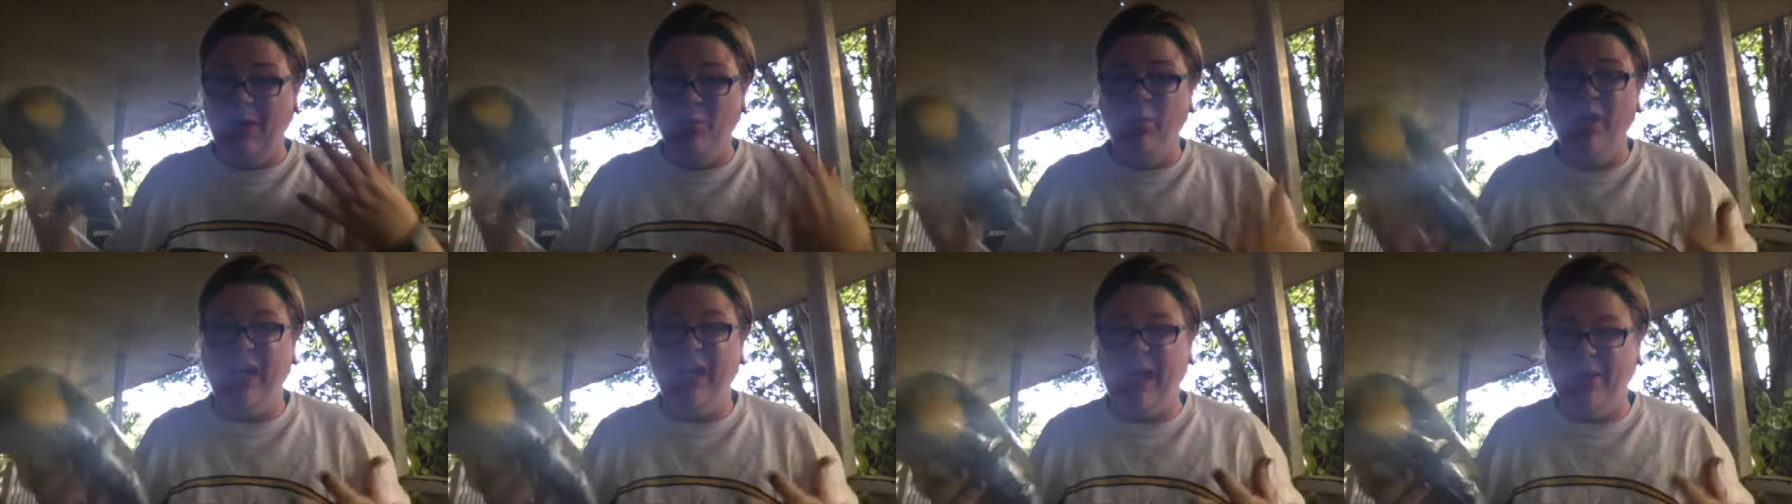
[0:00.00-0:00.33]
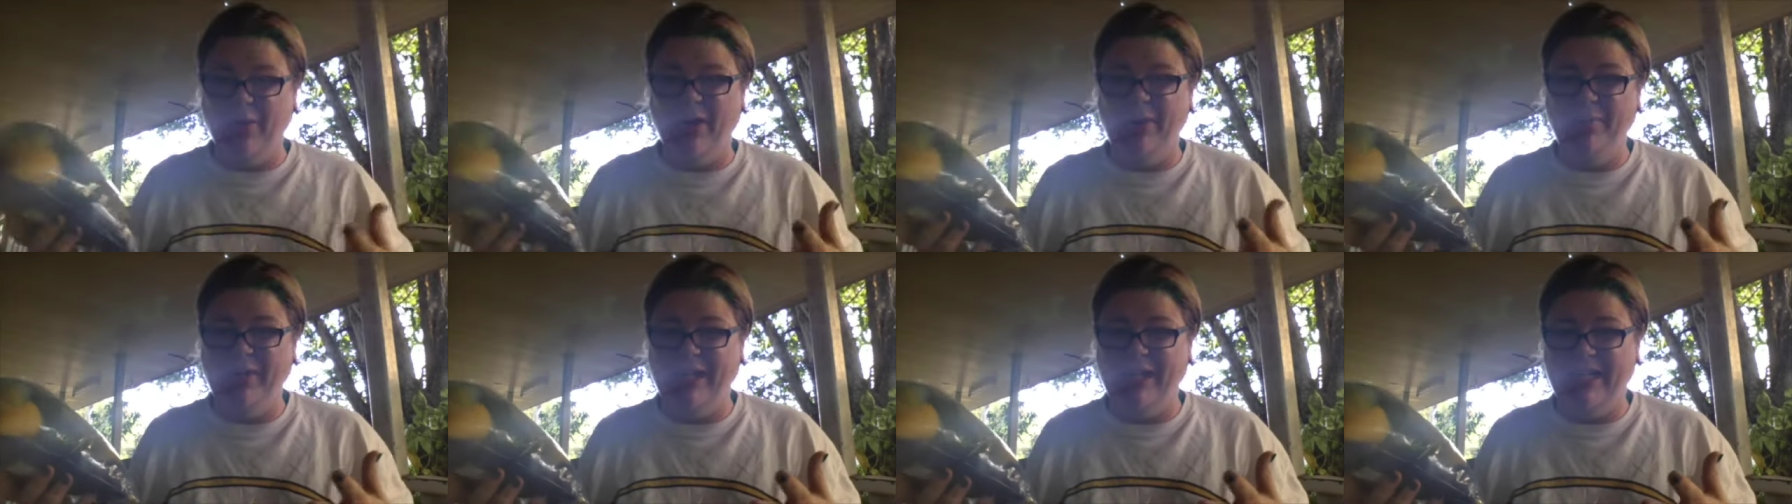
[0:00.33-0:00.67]
work out
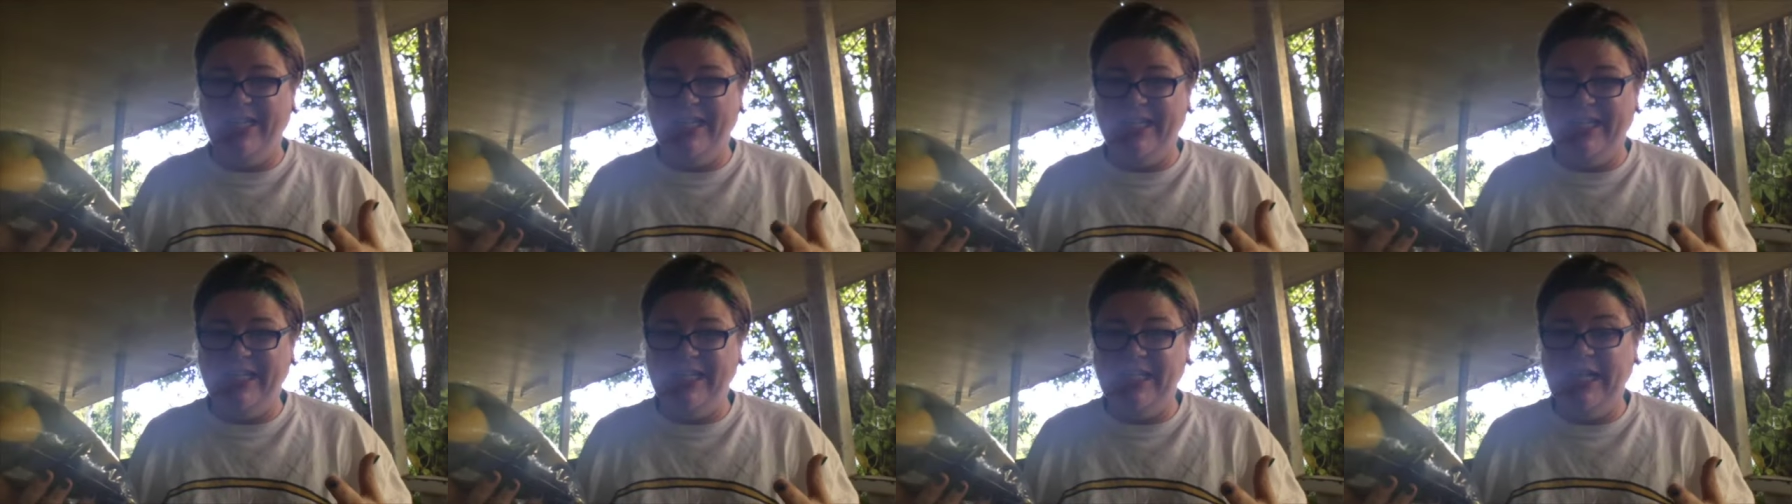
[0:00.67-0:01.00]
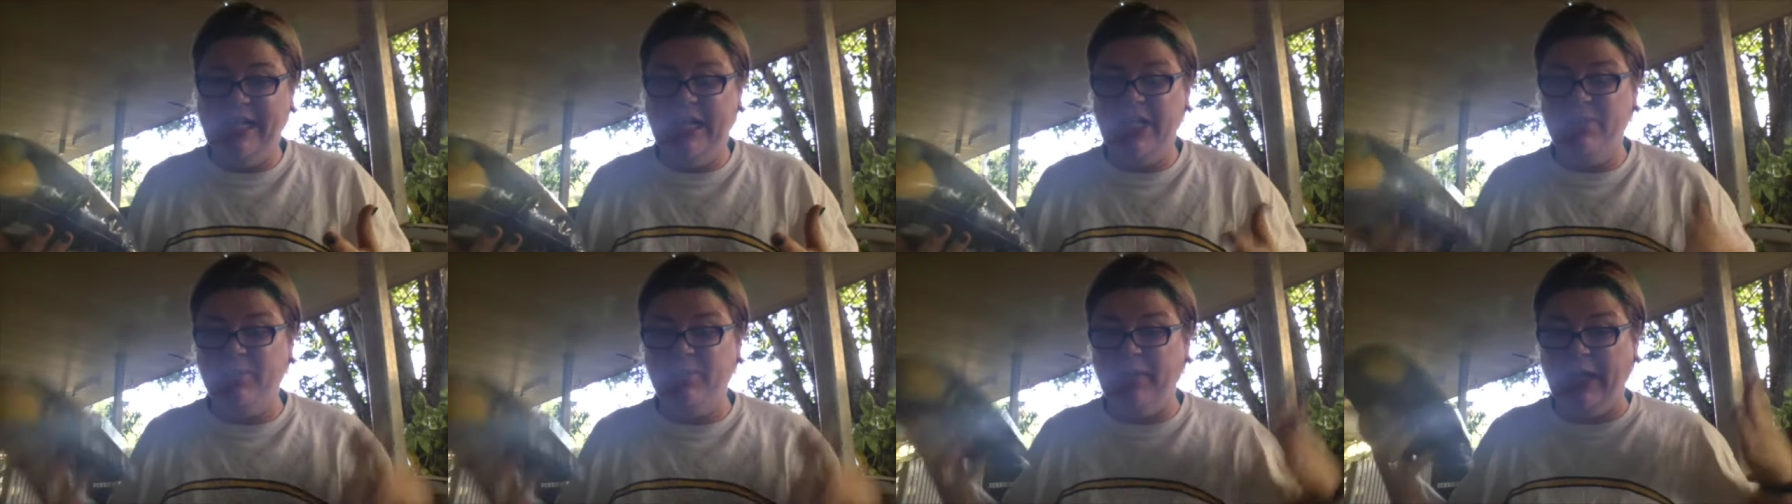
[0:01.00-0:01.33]
what I'm going to
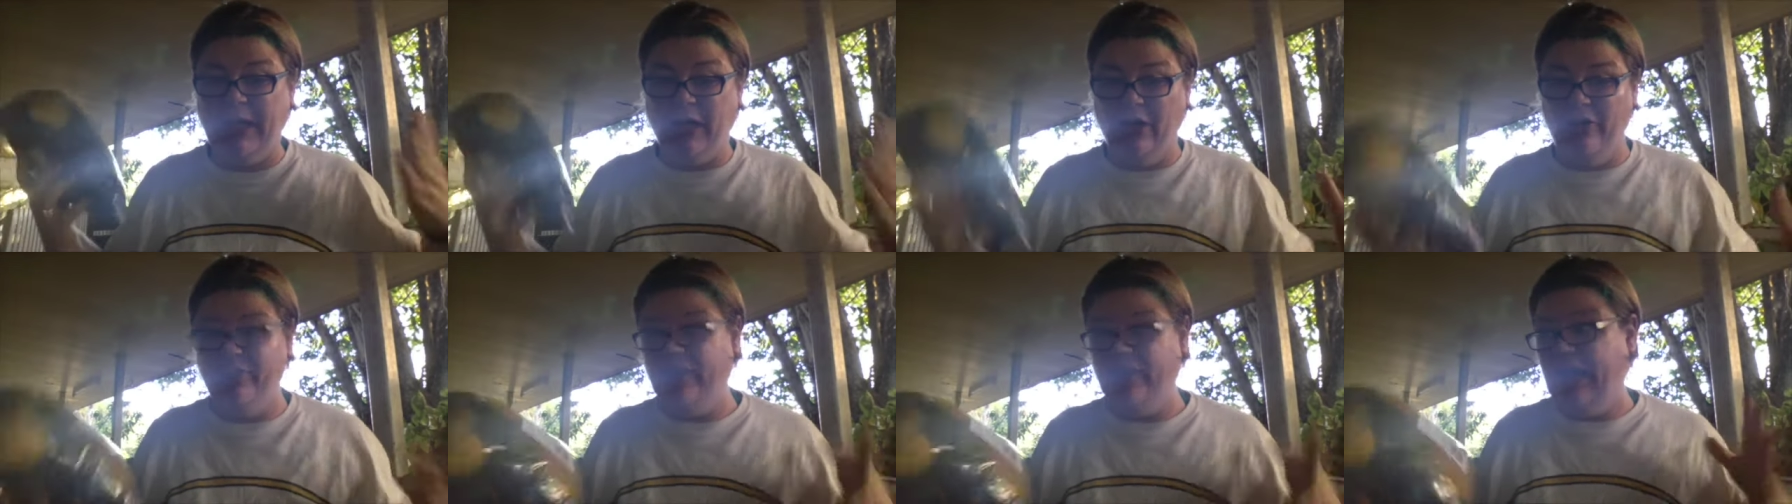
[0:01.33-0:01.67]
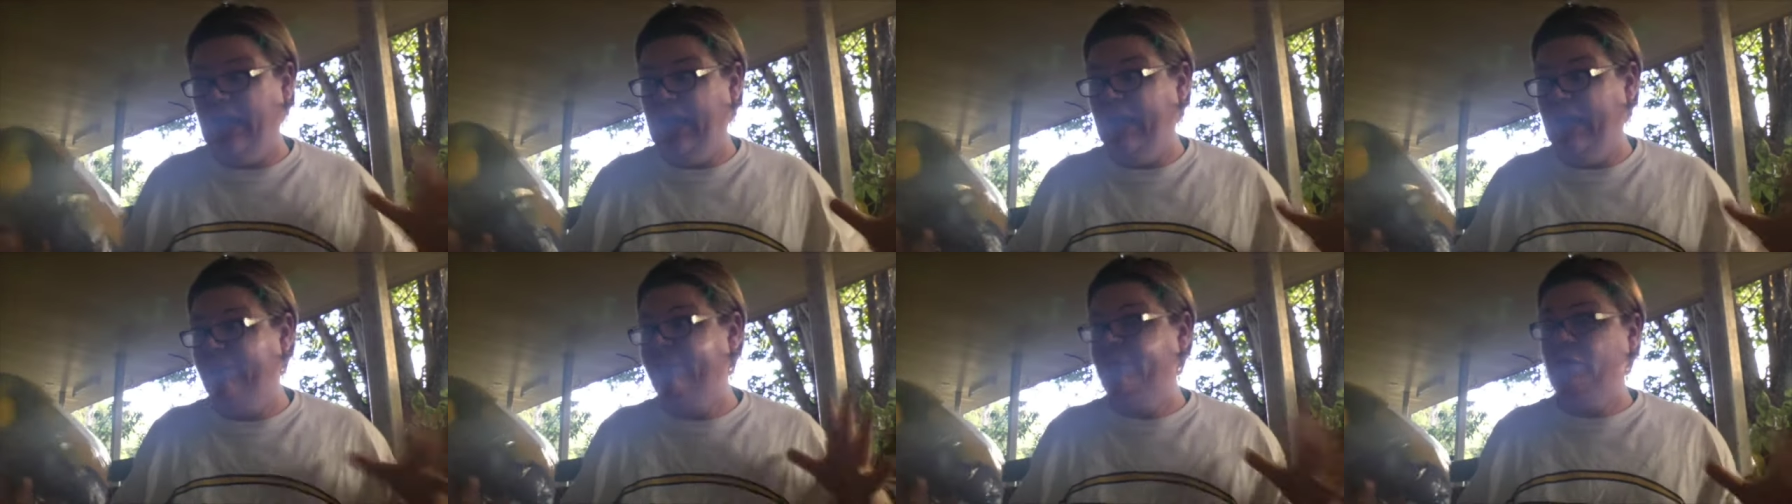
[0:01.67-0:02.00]
destash because I
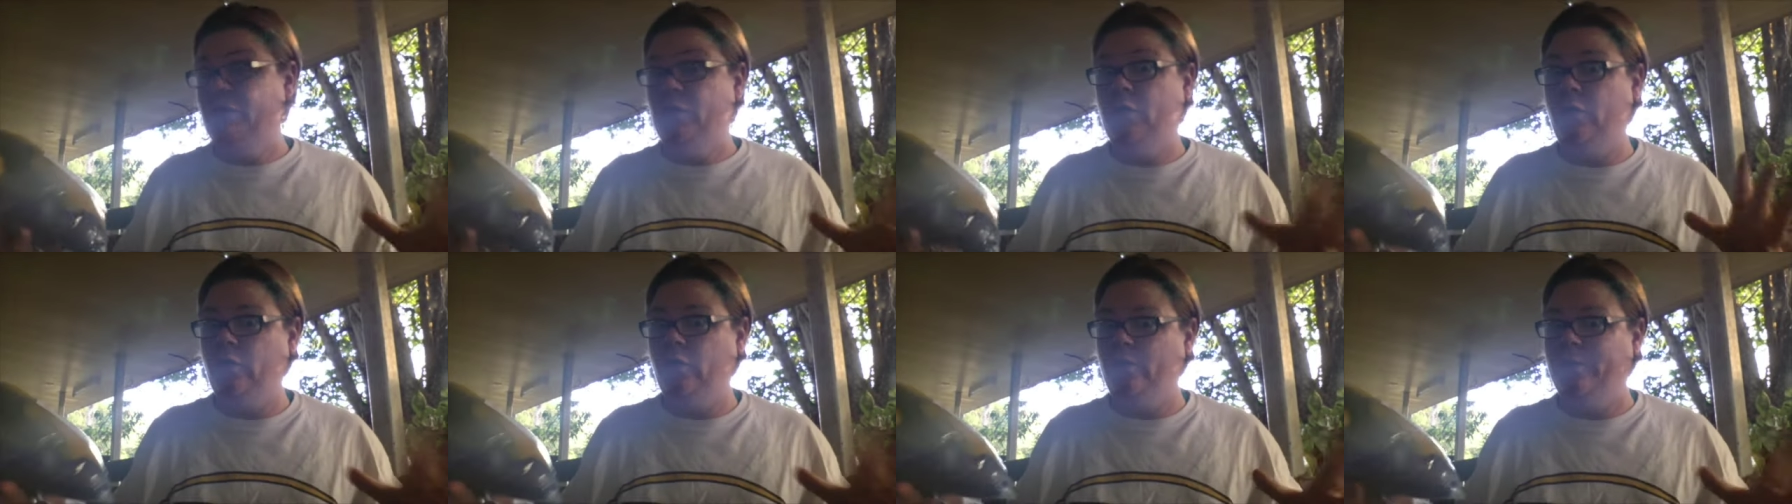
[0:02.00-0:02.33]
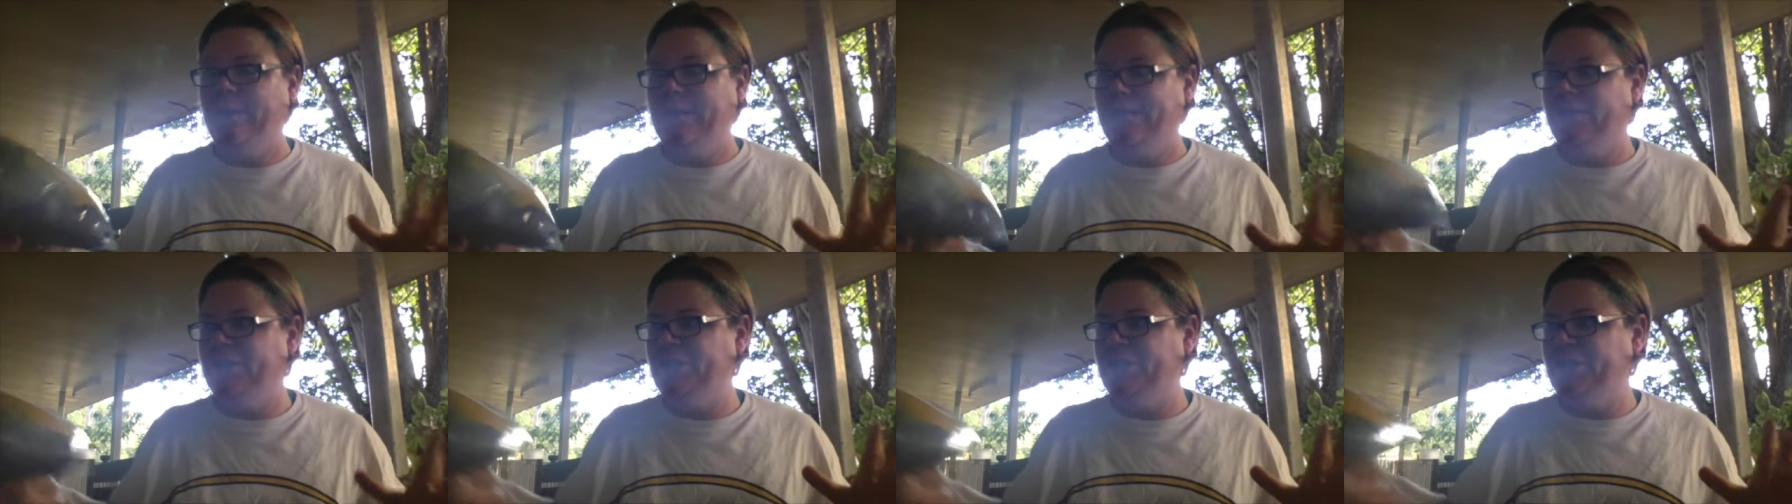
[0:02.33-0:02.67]
have too
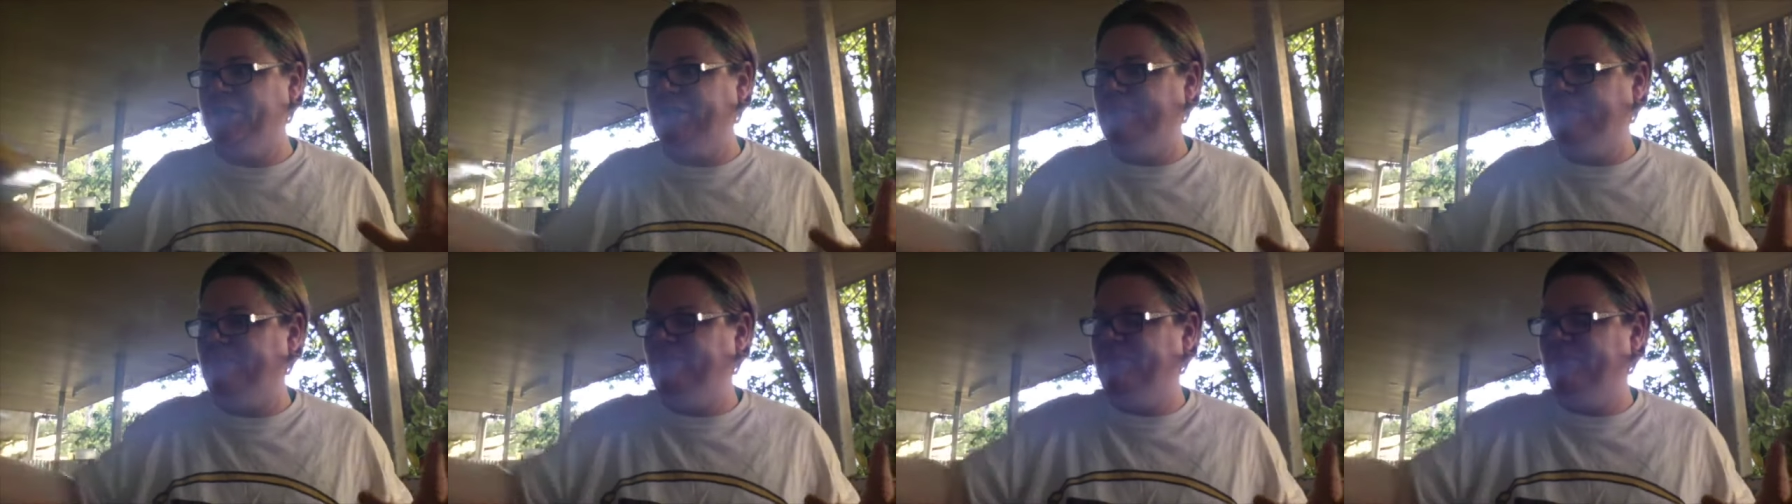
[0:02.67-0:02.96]
much.